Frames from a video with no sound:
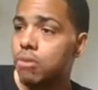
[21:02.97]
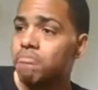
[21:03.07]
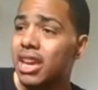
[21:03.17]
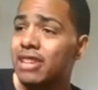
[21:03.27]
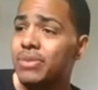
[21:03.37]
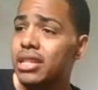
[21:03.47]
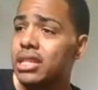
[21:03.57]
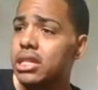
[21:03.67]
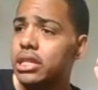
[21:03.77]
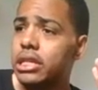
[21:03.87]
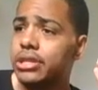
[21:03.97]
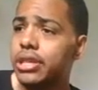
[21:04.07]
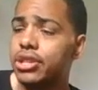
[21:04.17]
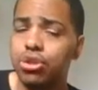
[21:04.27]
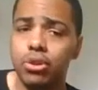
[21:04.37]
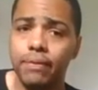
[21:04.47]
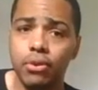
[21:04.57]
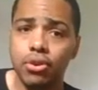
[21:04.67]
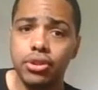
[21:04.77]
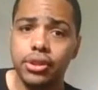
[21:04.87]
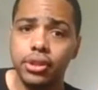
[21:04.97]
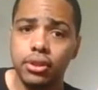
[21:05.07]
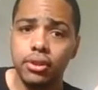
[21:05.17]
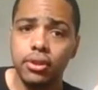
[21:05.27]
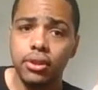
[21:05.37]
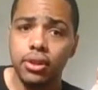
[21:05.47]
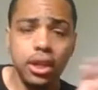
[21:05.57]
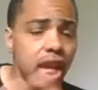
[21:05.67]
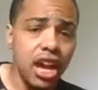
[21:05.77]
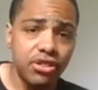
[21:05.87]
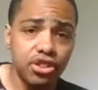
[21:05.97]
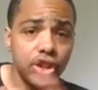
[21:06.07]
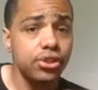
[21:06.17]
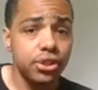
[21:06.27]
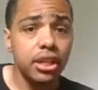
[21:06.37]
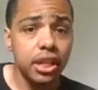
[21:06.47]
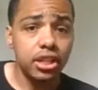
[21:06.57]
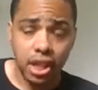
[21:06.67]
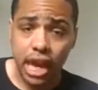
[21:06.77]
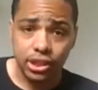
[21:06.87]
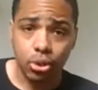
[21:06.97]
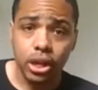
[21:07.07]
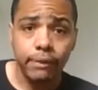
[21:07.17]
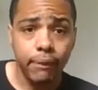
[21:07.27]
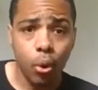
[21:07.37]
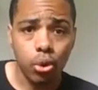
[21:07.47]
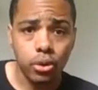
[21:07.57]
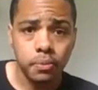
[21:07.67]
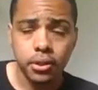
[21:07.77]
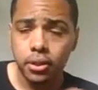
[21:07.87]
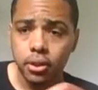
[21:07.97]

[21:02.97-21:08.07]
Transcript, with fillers: Maybe in this universe, yeah, the Justice League is, has already formed,